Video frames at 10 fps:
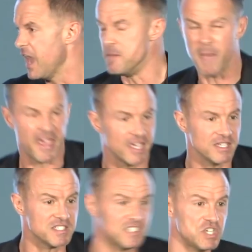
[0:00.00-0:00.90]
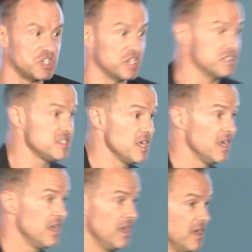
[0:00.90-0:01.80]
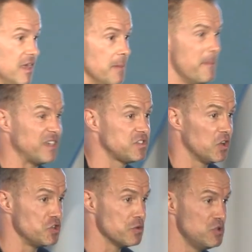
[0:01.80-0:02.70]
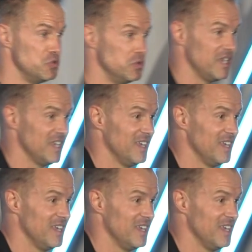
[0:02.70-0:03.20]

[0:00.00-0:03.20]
and making decisions based on your mood